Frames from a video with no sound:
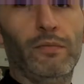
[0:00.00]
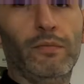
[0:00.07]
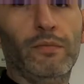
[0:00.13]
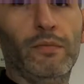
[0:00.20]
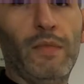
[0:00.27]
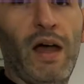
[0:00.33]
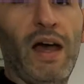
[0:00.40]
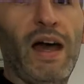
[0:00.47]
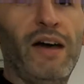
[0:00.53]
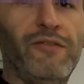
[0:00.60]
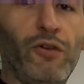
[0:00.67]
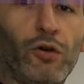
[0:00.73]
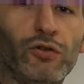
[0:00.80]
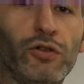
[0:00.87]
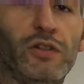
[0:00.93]
I have
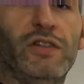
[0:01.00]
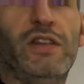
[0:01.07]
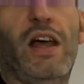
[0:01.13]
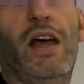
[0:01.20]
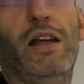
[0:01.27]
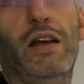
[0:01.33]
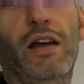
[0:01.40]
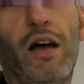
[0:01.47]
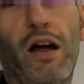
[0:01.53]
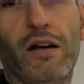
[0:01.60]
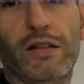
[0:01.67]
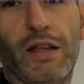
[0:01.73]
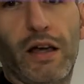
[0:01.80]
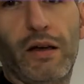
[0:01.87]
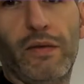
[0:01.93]
also designed a
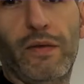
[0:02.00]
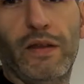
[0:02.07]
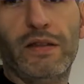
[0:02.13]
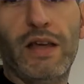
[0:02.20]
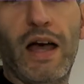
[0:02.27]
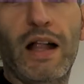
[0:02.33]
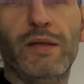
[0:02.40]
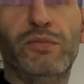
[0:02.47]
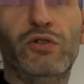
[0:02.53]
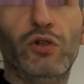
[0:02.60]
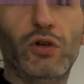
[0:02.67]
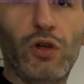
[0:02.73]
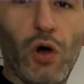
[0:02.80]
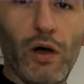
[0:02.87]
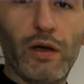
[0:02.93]
card deck that helps you
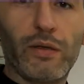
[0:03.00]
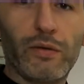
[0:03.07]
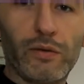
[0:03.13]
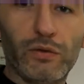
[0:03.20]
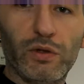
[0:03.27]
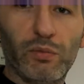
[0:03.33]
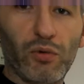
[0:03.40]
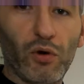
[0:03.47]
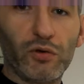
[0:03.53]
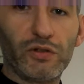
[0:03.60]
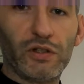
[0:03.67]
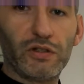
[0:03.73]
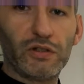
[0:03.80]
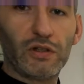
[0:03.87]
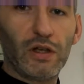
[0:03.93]
going through the
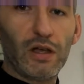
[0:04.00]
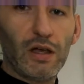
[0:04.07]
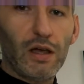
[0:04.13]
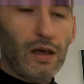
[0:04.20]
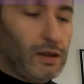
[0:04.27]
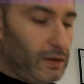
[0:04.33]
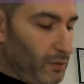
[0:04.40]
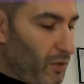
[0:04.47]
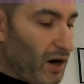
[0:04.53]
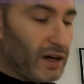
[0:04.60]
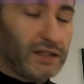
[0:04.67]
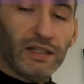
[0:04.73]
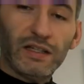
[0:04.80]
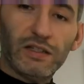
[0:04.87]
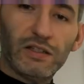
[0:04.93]
process. The
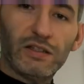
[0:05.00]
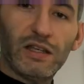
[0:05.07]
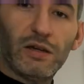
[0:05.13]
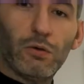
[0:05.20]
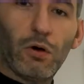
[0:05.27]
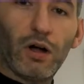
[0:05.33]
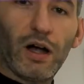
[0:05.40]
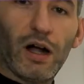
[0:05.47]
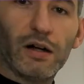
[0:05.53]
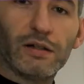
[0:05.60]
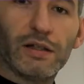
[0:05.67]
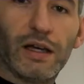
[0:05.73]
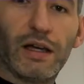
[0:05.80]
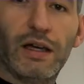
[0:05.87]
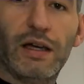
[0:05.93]
Marketing Distinguo card
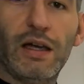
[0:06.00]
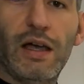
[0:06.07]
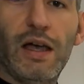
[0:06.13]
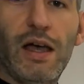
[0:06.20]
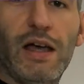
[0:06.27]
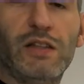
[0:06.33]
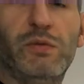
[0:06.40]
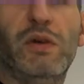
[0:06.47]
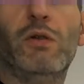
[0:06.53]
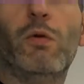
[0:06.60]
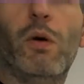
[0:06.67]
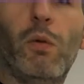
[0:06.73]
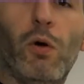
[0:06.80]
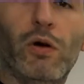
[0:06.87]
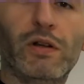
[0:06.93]
deck has been
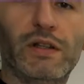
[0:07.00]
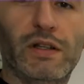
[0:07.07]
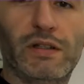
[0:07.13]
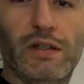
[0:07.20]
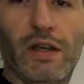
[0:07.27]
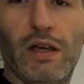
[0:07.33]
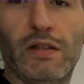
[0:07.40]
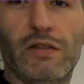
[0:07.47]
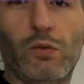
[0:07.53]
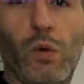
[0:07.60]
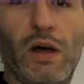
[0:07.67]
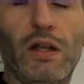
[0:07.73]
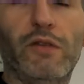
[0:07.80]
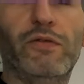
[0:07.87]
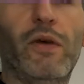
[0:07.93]
rewarded as
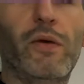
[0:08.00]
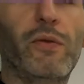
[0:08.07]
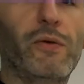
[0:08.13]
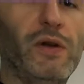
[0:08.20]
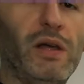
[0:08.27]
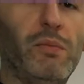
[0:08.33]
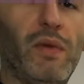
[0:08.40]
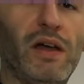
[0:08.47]
one of the 3 best